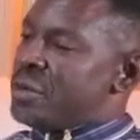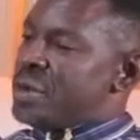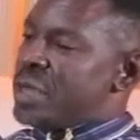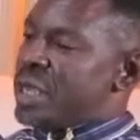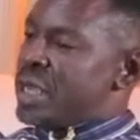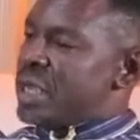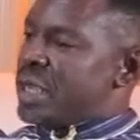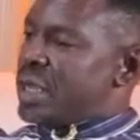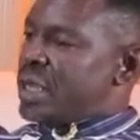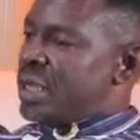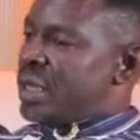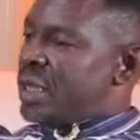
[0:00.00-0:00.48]

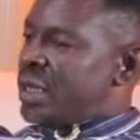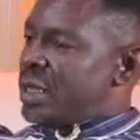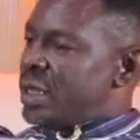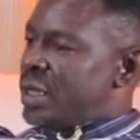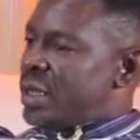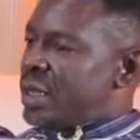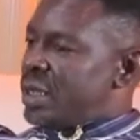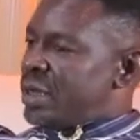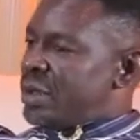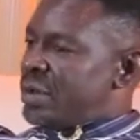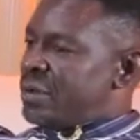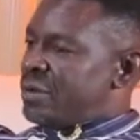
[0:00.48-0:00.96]
me,
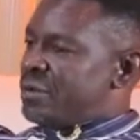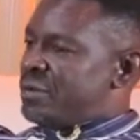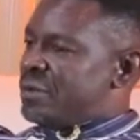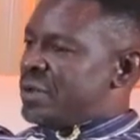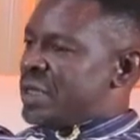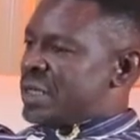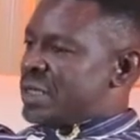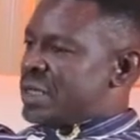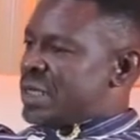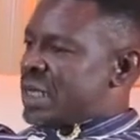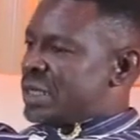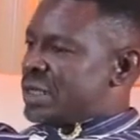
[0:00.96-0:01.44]

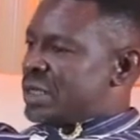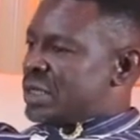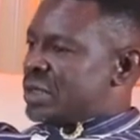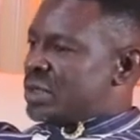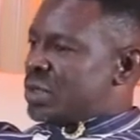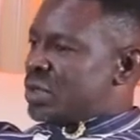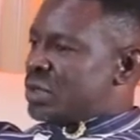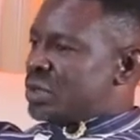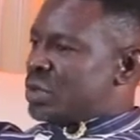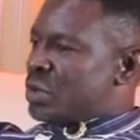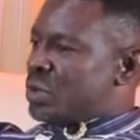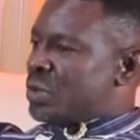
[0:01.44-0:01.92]
fitness is
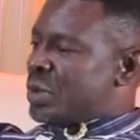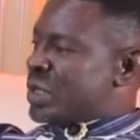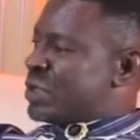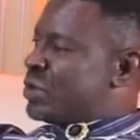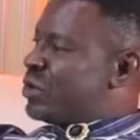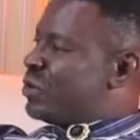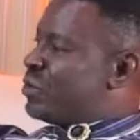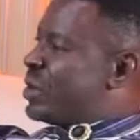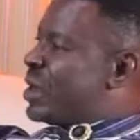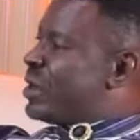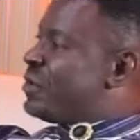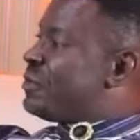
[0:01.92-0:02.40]
also part
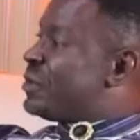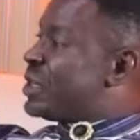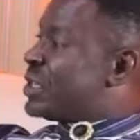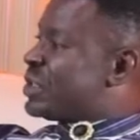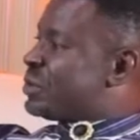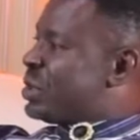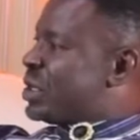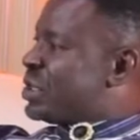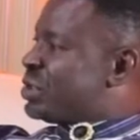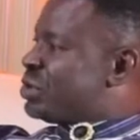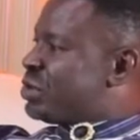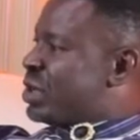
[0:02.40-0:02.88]
of my
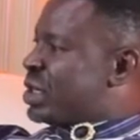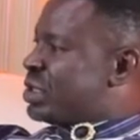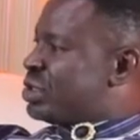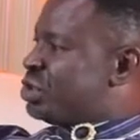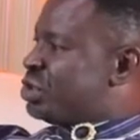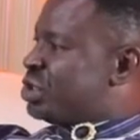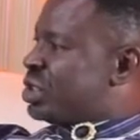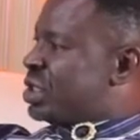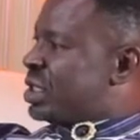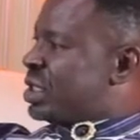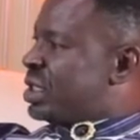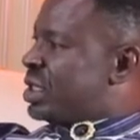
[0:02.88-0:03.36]
investment
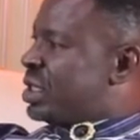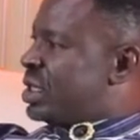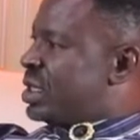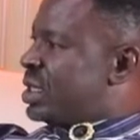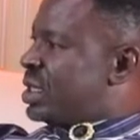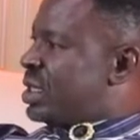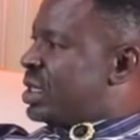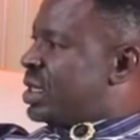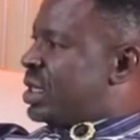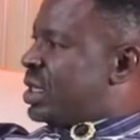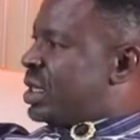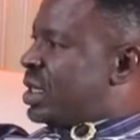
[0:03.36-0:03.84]
strategy.
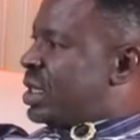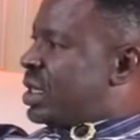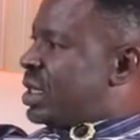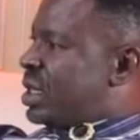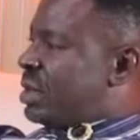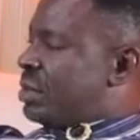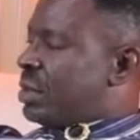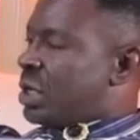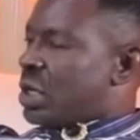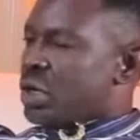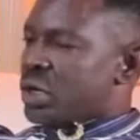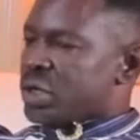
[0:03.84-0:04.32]

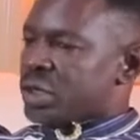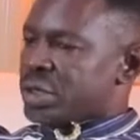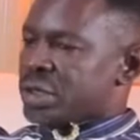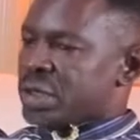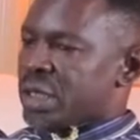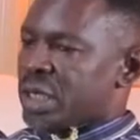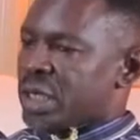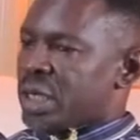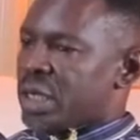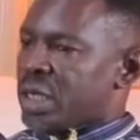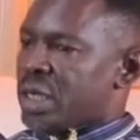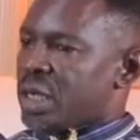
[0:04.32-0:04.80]
Because
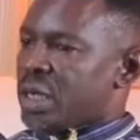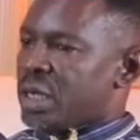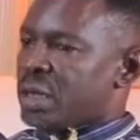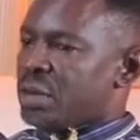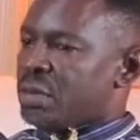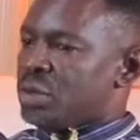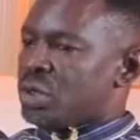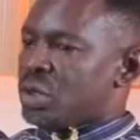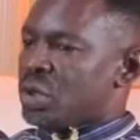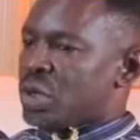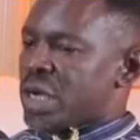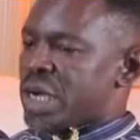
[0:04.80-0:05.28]

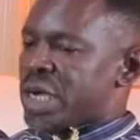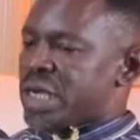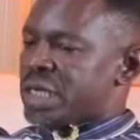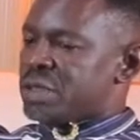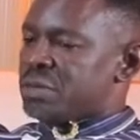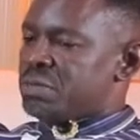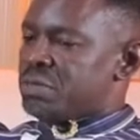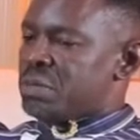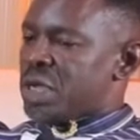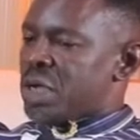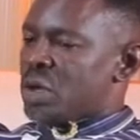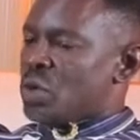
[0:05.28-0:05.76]
you
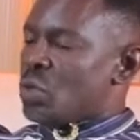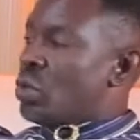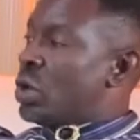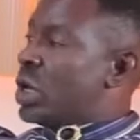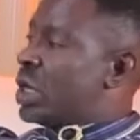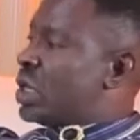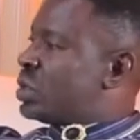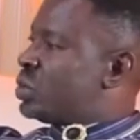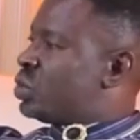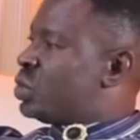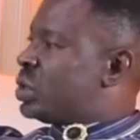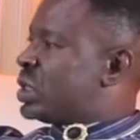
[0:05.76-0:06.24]
can't make
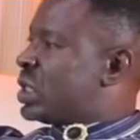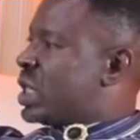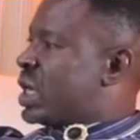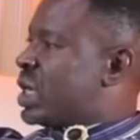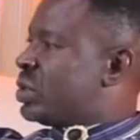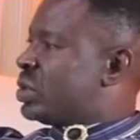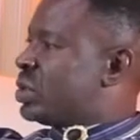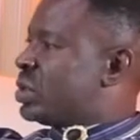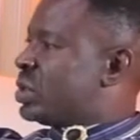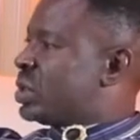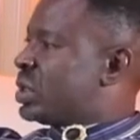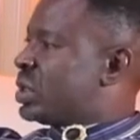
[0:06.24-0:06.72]
wealth without